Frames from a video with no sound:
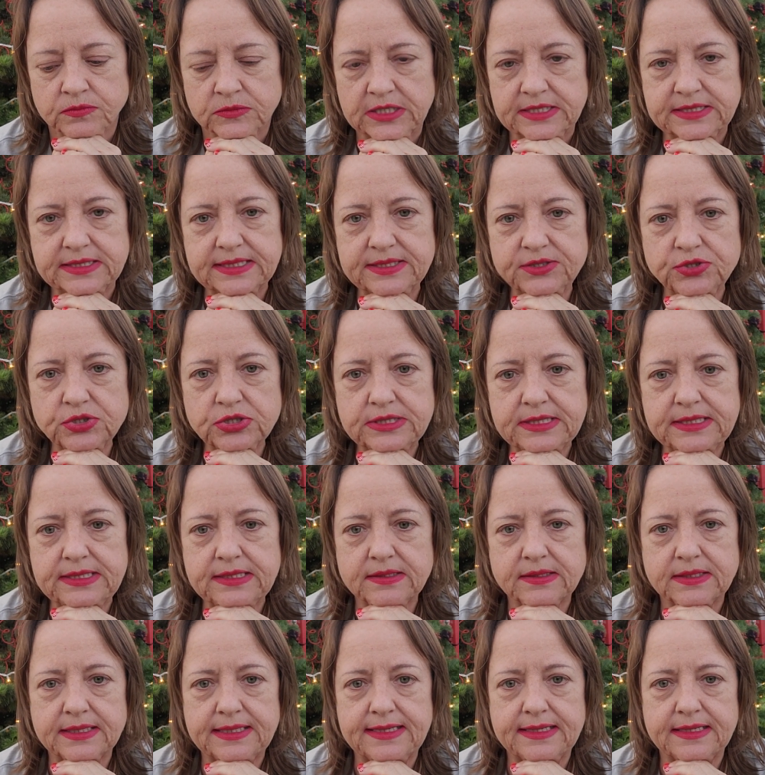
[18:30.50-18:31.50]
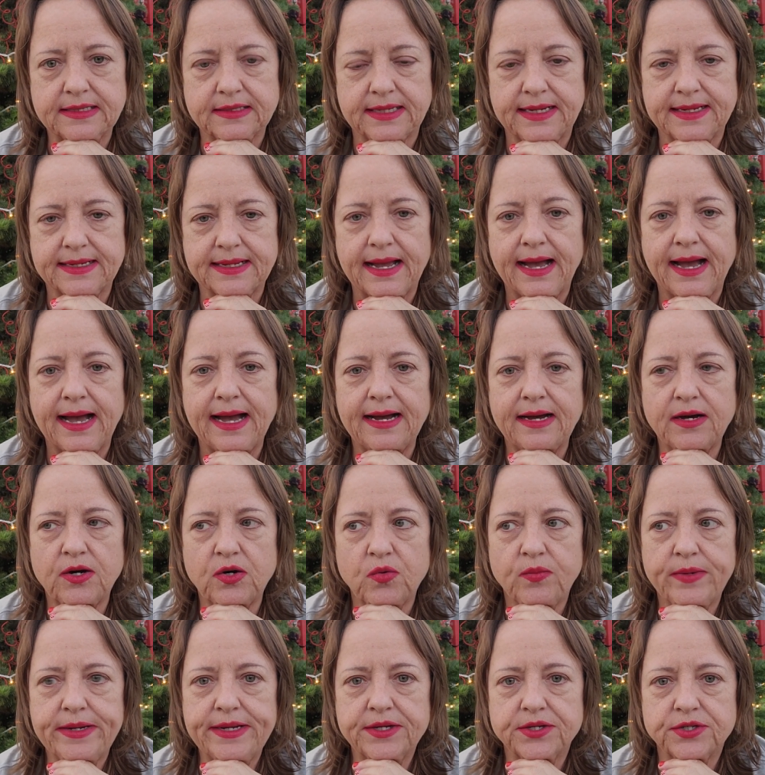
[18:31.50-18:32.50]
it's interesting to think like
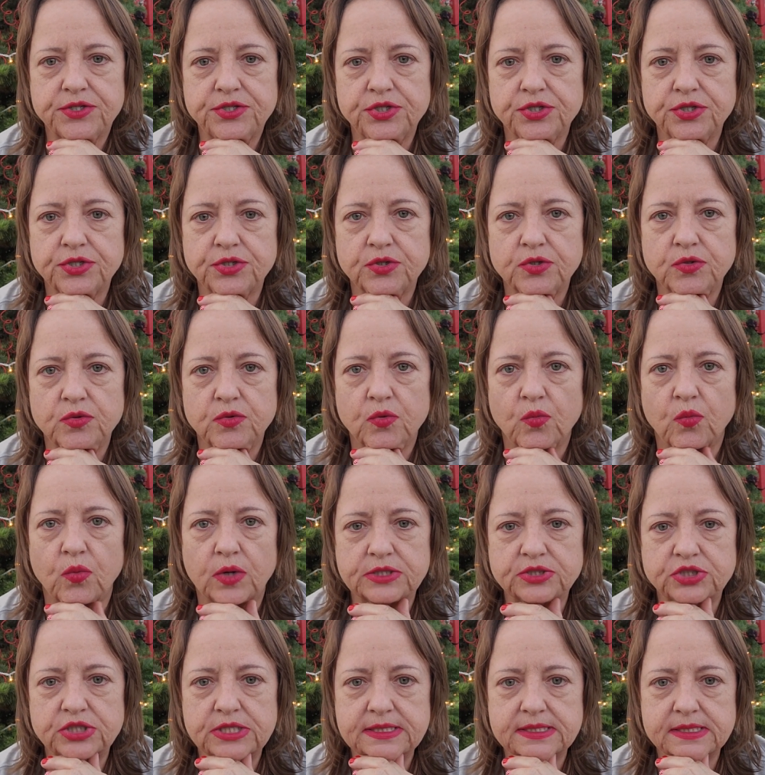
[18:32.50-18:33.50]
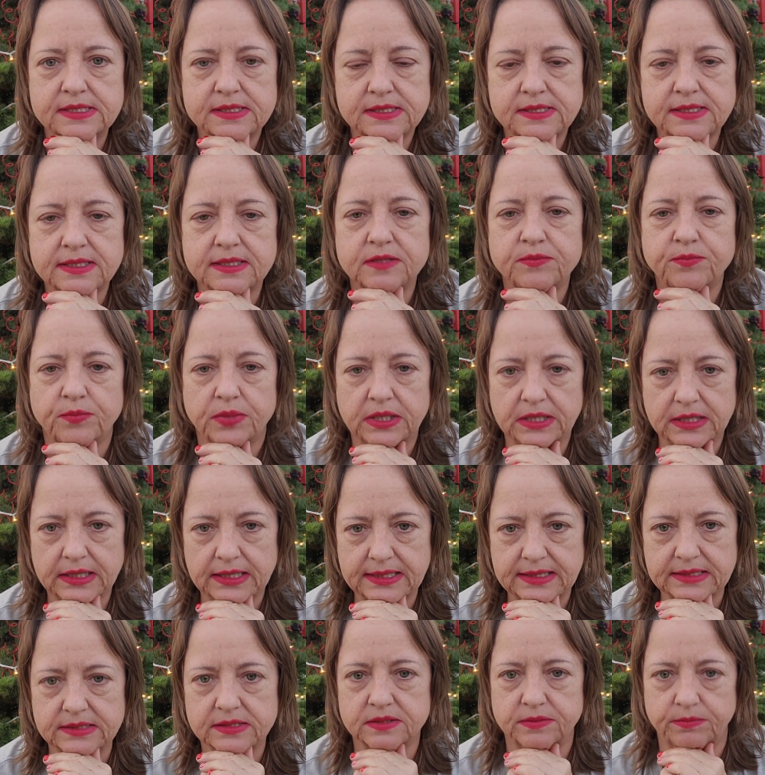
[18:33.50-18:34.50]
how we could do what Jesus did
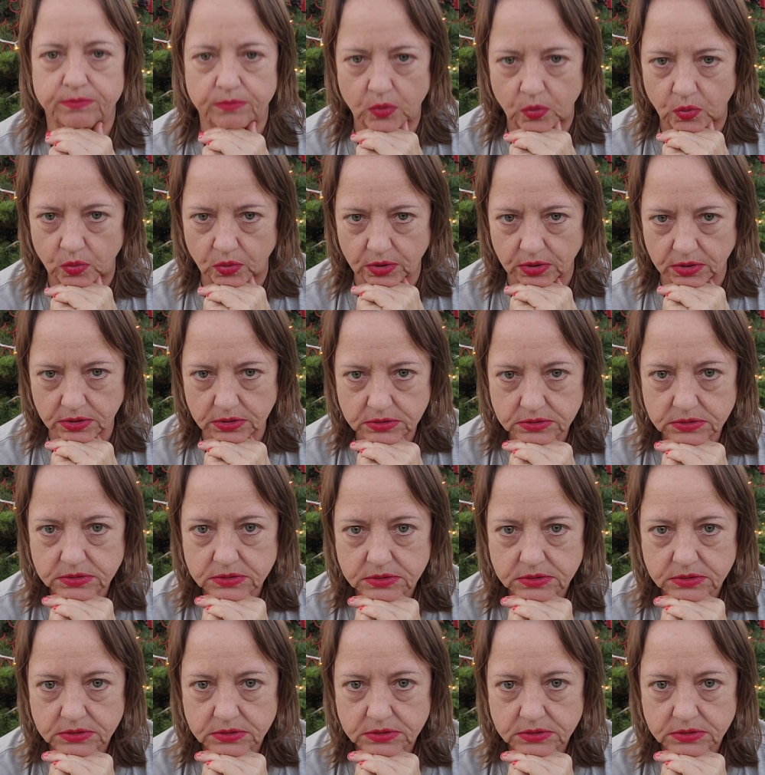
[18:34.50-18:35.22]
plus more.